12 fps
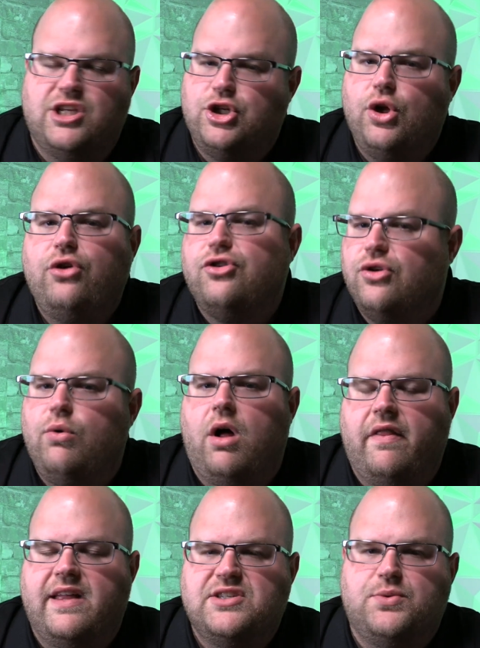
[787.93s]
And you'll do
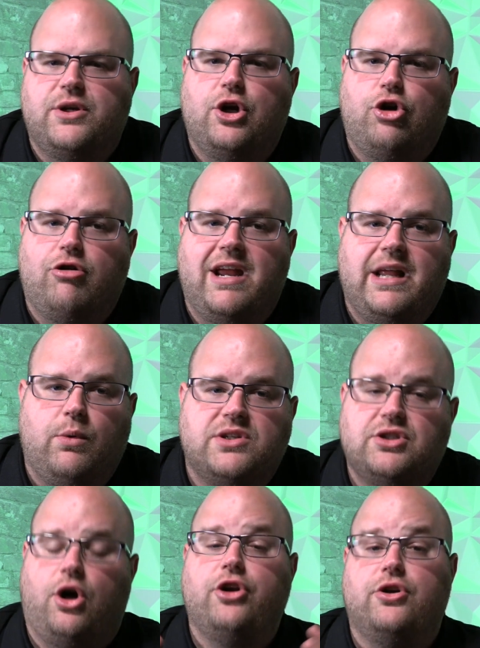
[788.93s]
all this when you're creating
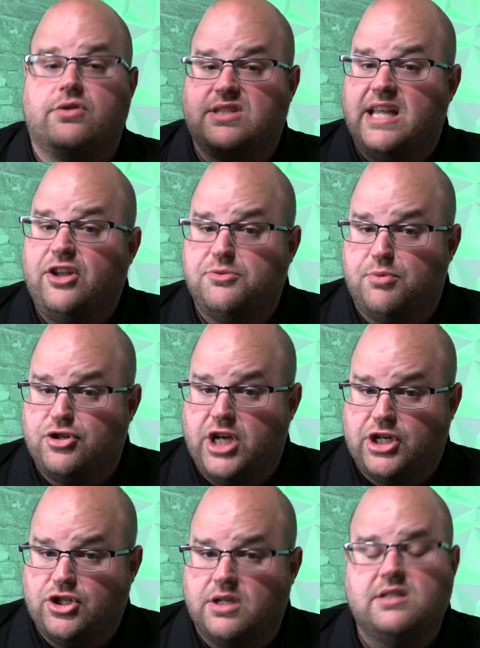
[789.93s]
what's called your sales
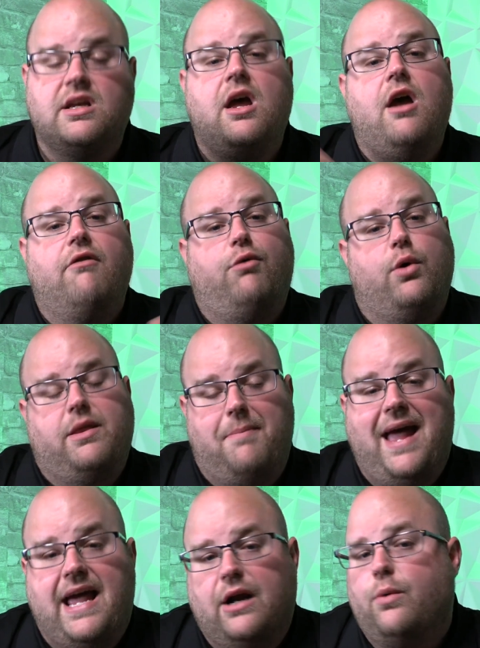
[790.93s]
projections for the
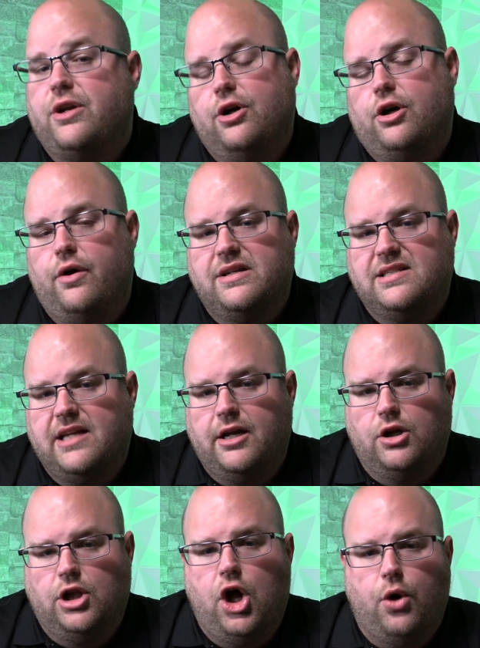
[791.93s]
bank when you're going to get
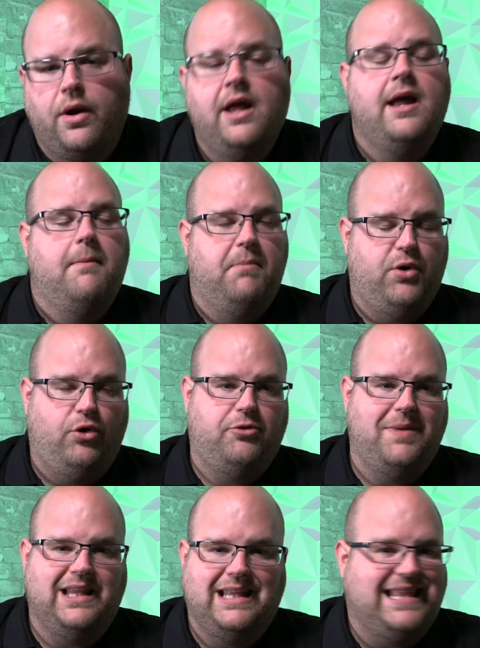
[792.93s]
your loan. But
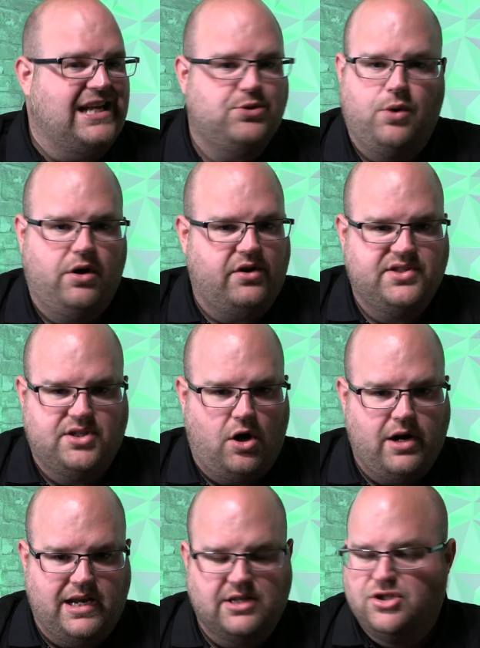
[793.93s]
ultimately, that's where it all
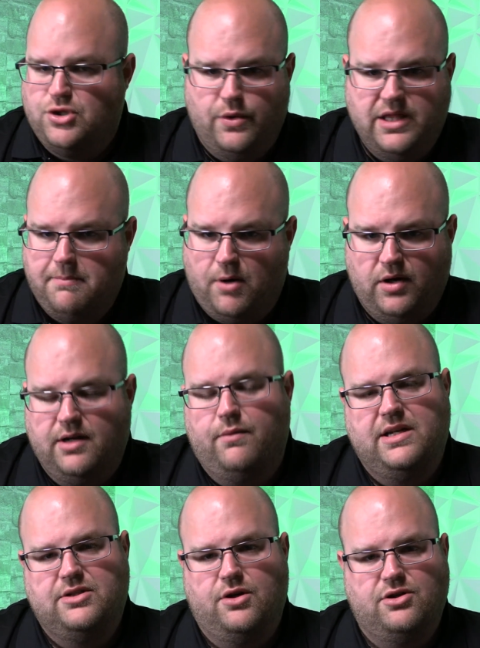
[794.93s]
started, is doing the market
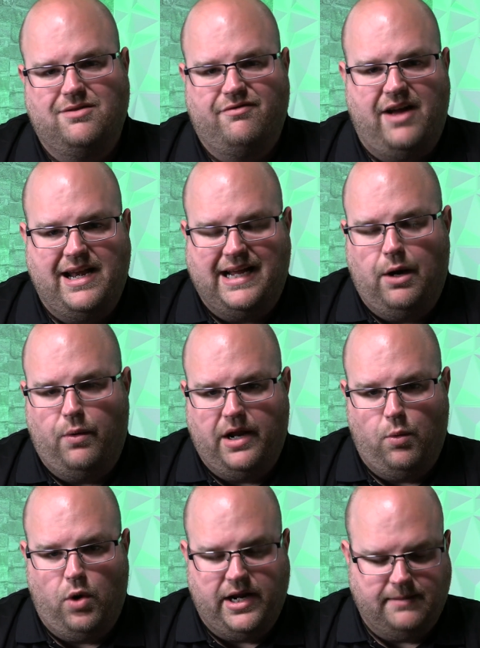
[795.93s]
research and finding out what
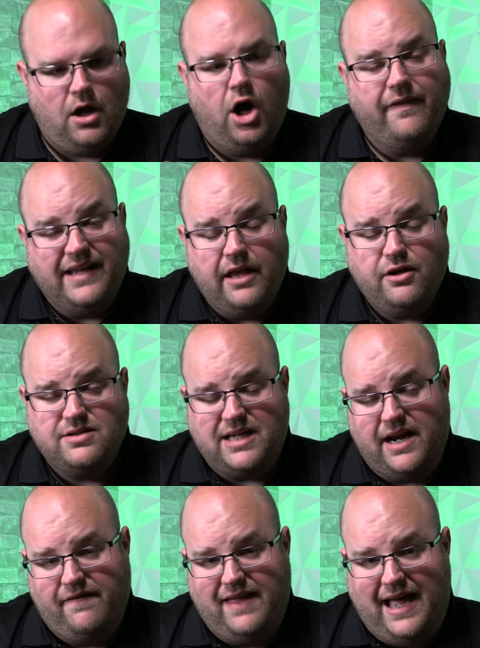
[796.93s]
I wanted. On the other
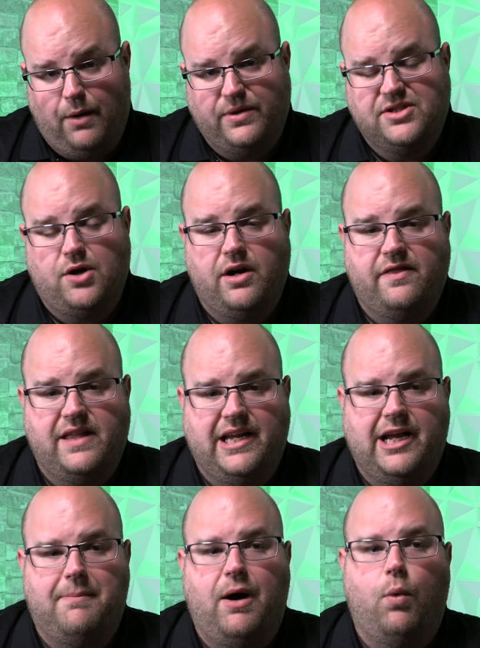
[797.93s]
side of that, we started
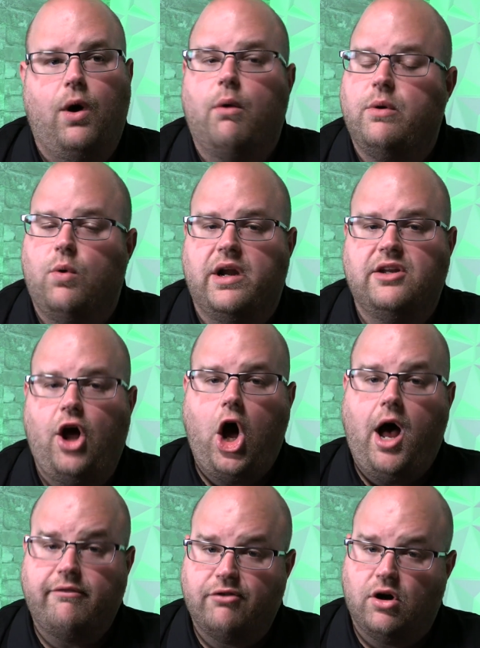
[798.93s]
thinking about what we wanted to
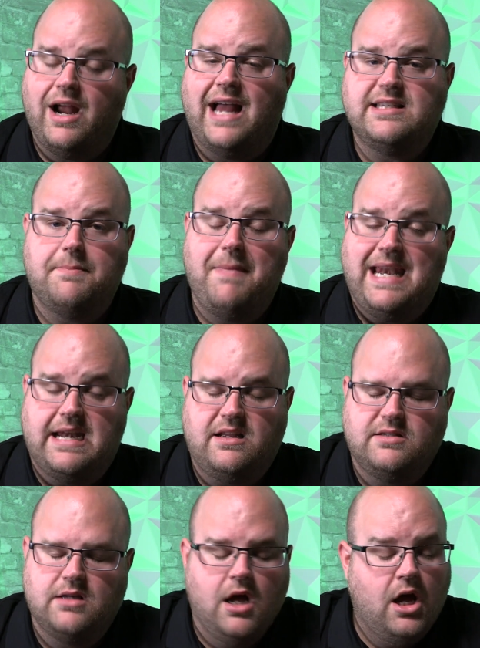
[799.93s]
offer as
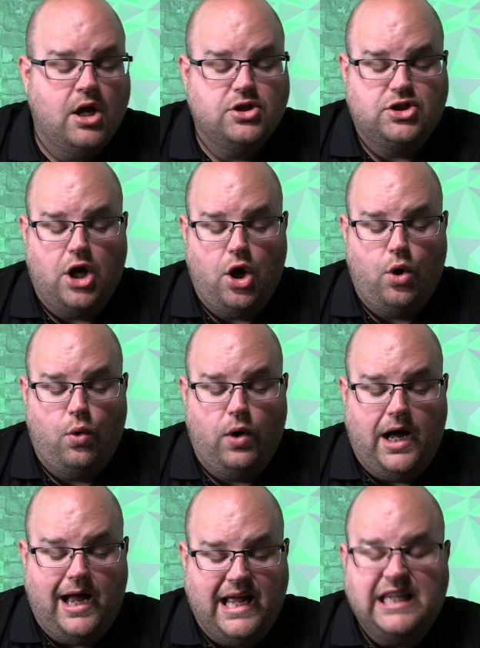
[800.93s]
amenities. So
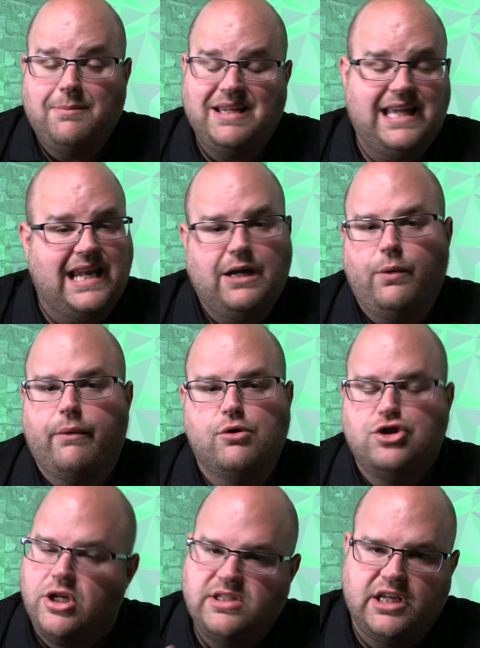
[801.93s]
in the beginning, we were
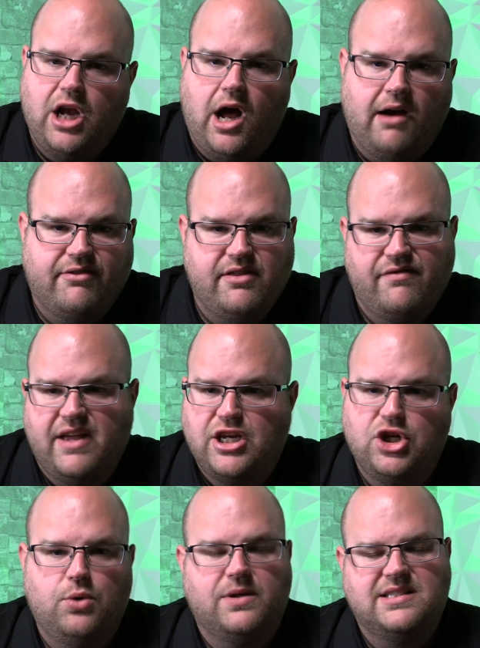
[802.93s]
just going to offer the
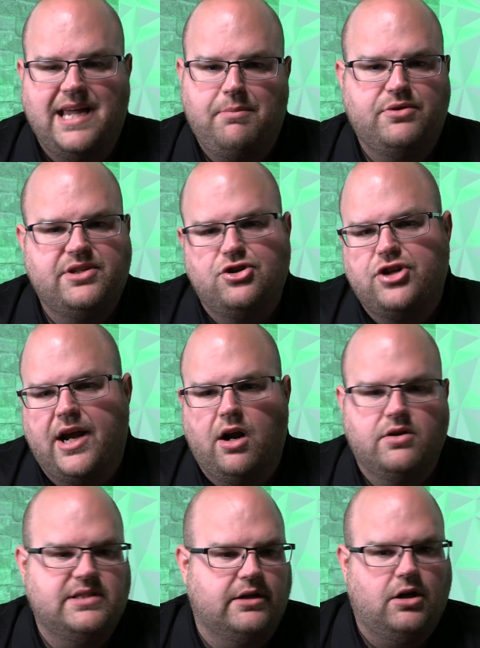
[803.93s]
venue with tables and
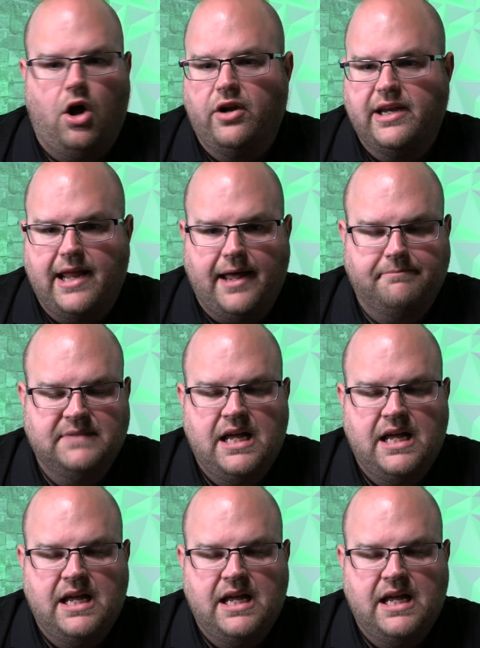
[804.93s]
chairs and call it a day.